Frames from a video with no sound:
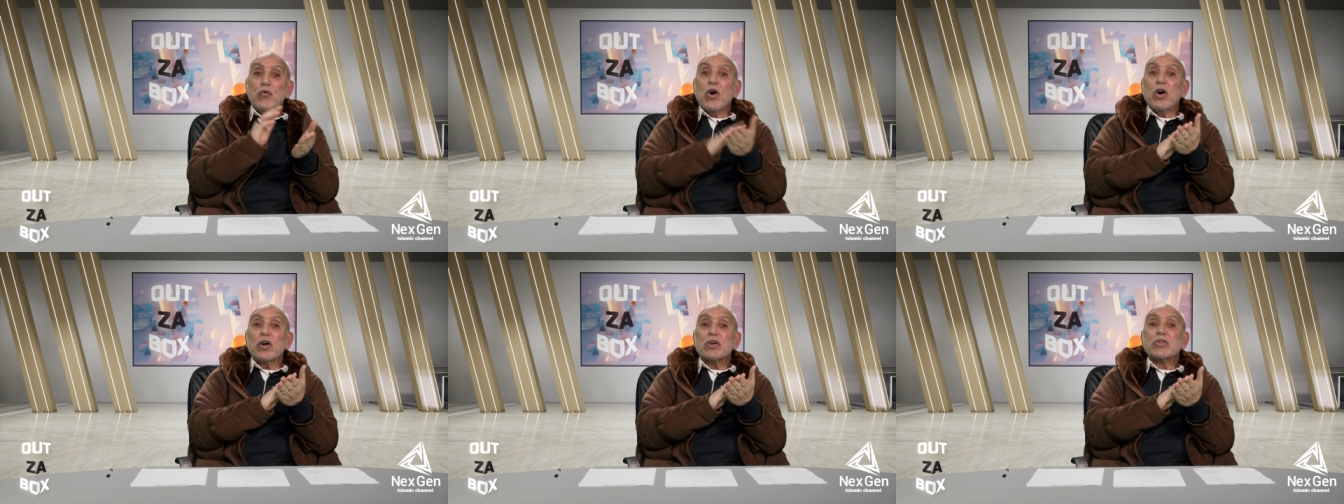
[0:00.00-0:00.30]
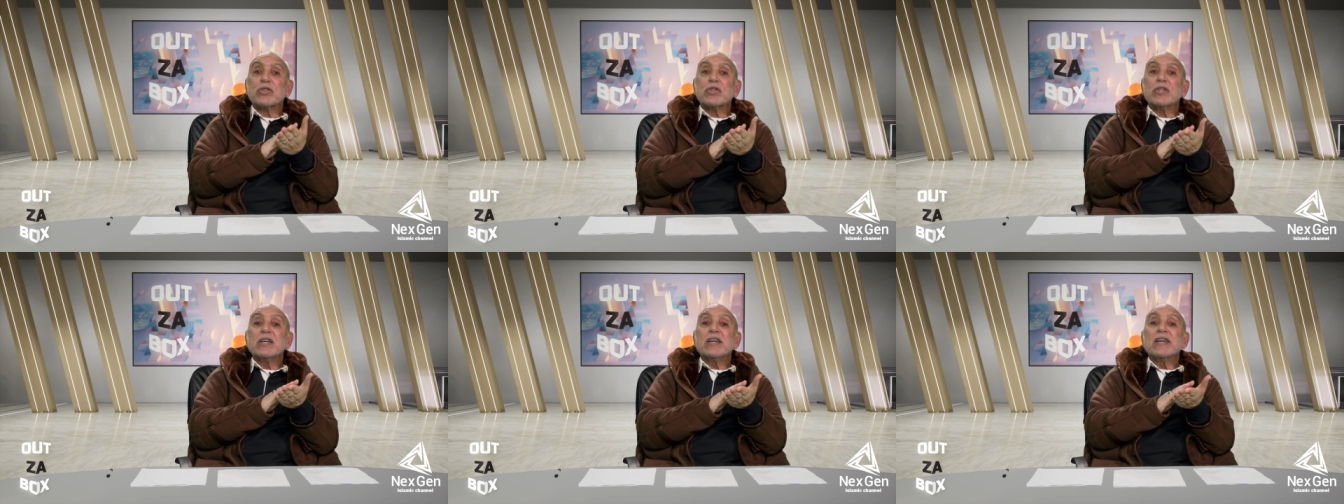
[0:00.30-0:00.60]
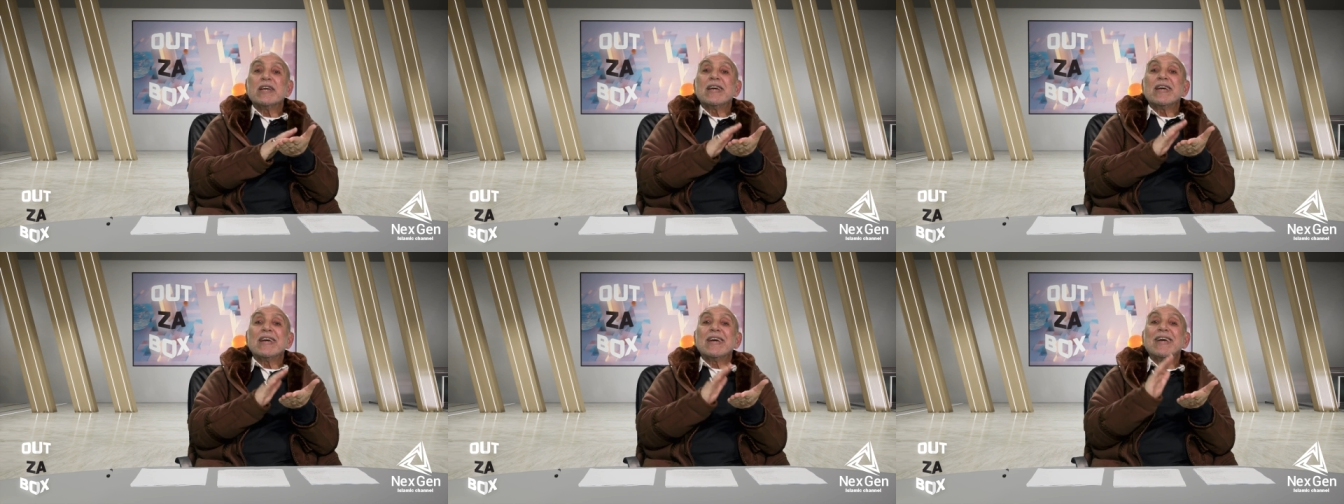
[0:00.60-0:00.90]
Fourth,
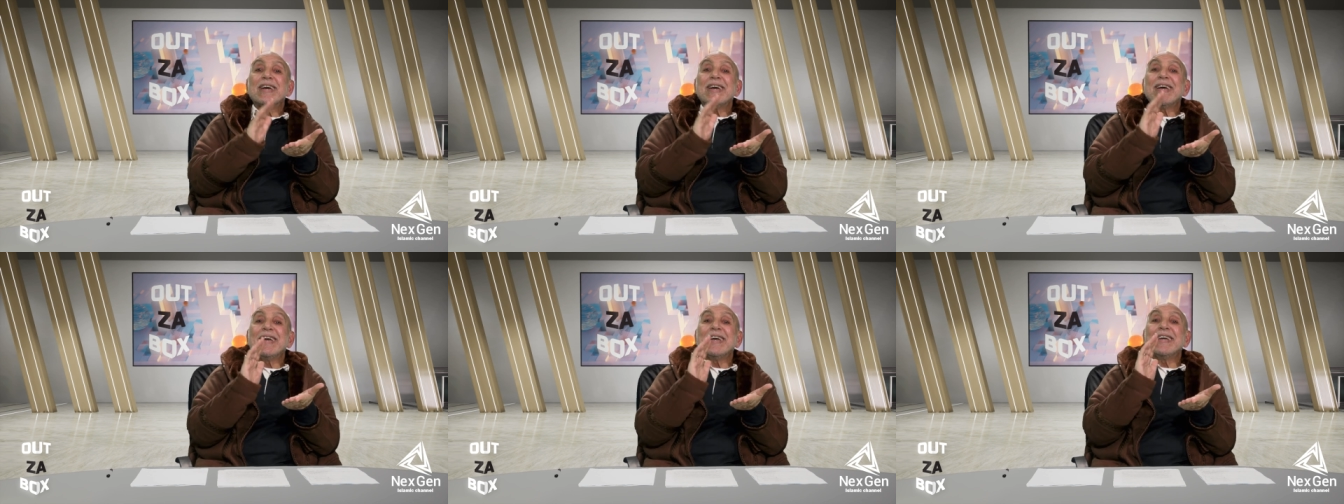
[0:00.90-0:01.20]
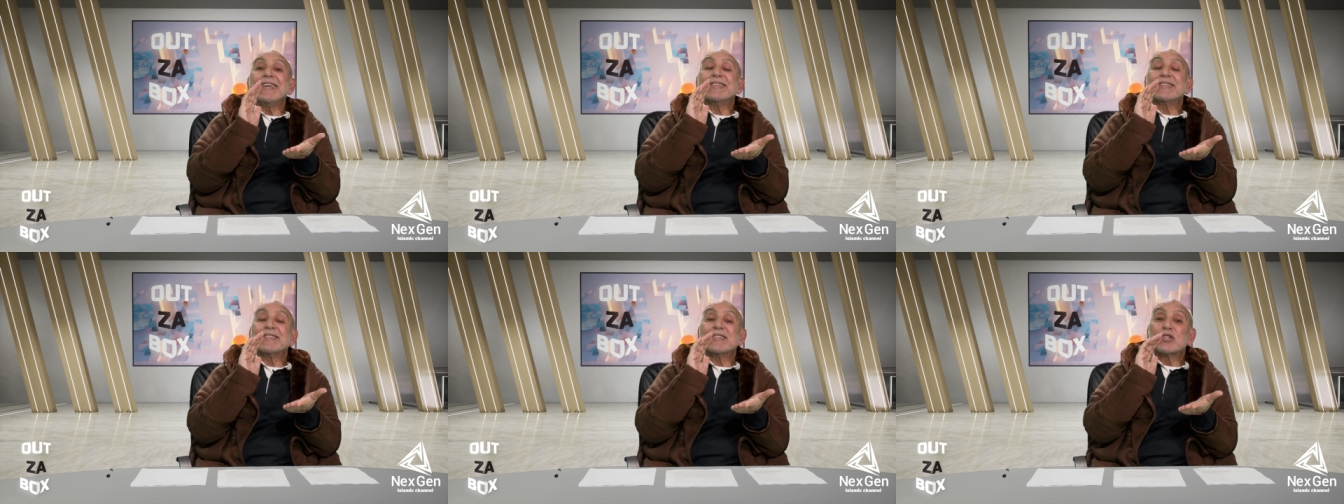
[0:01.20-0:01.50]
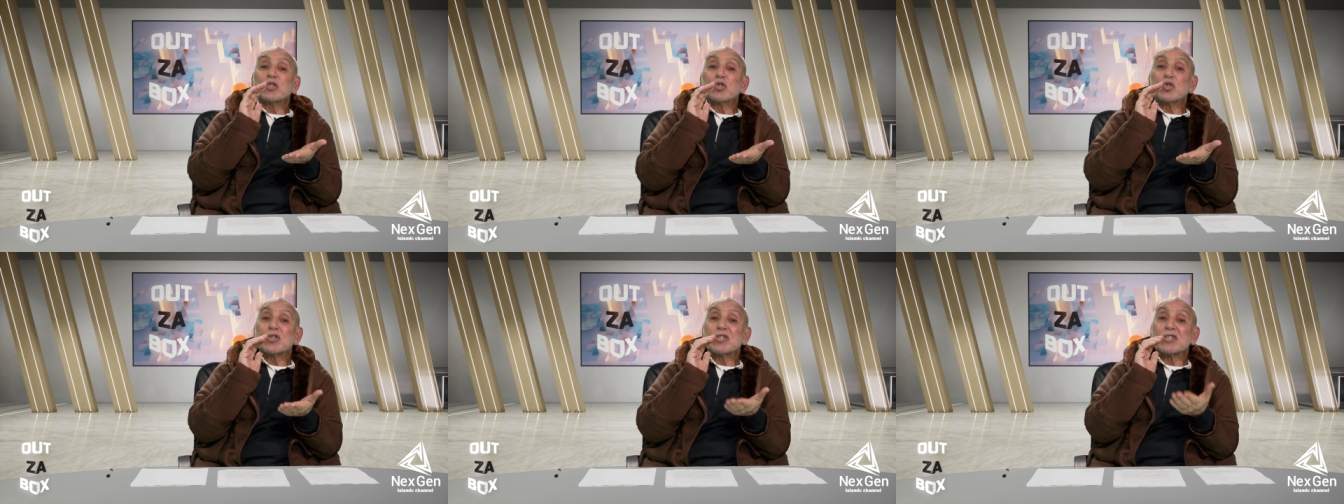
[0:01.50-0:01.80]

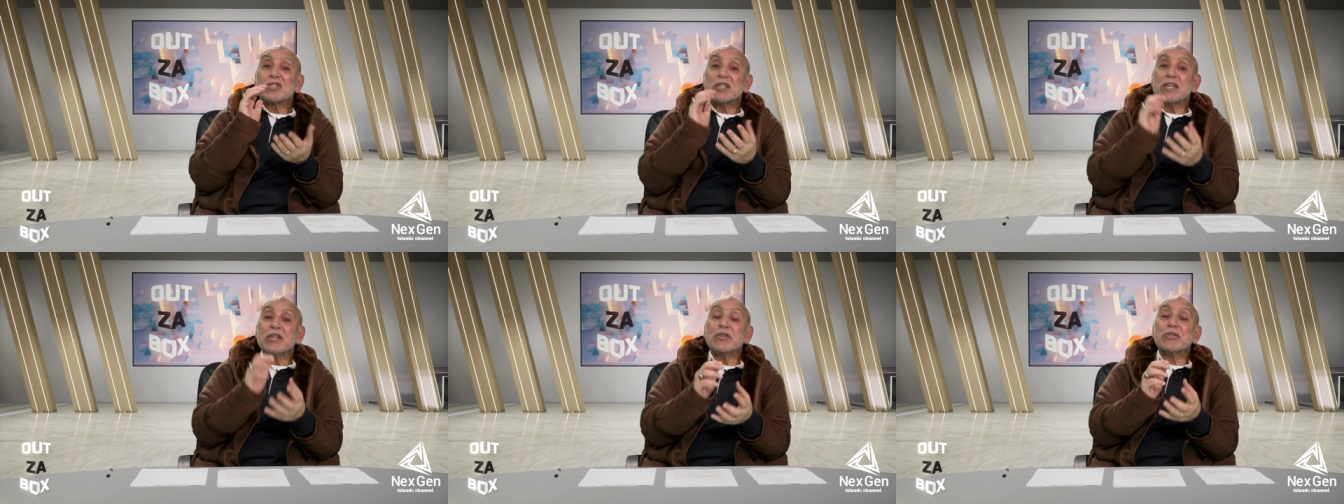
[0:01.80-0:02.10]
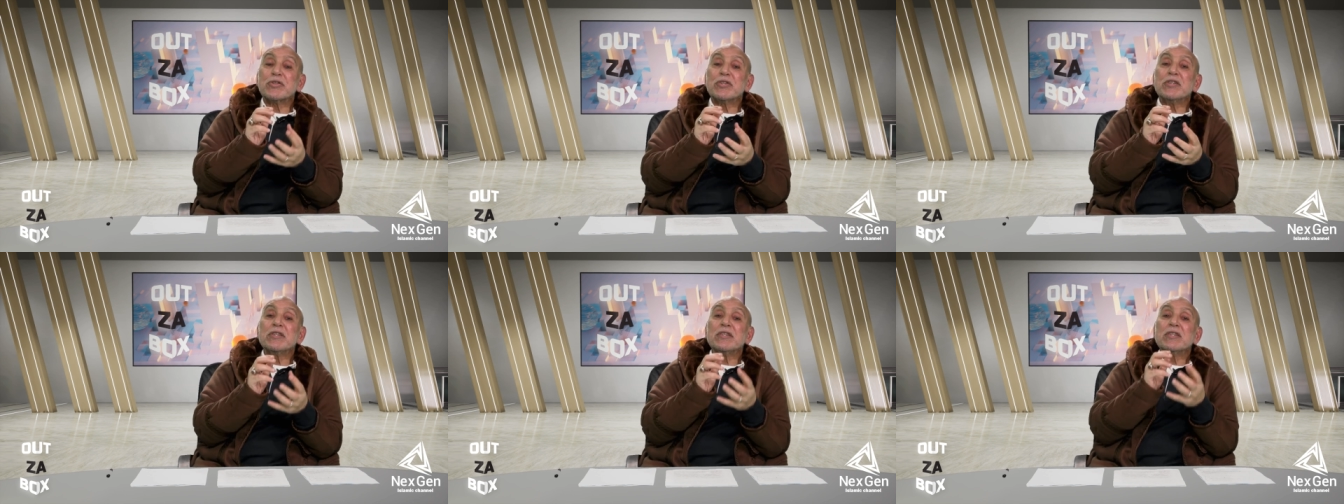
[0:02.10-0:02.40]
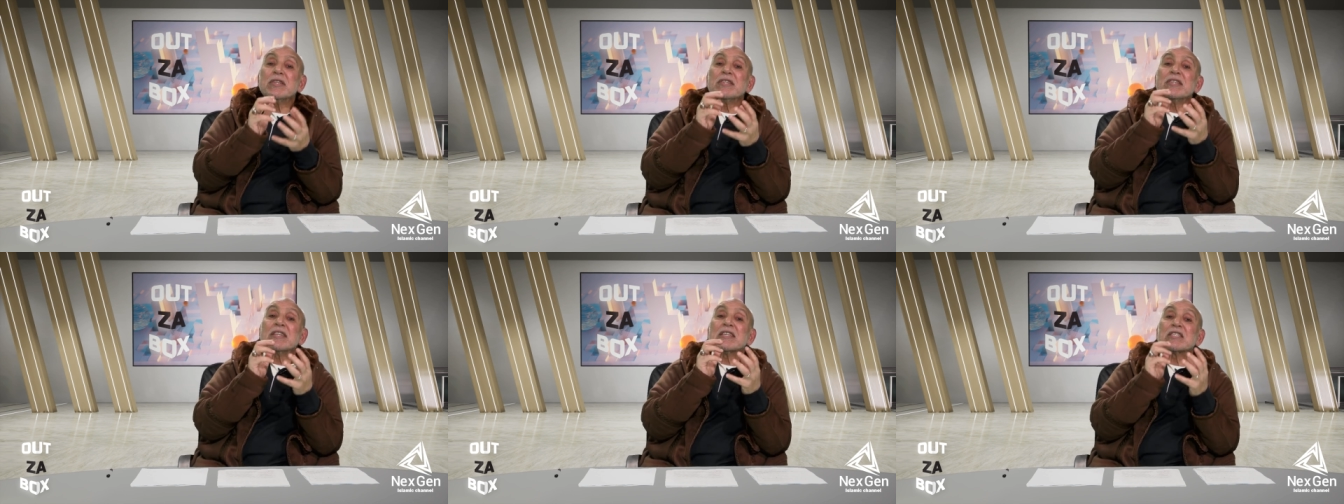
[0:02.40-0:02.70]
is to strengthen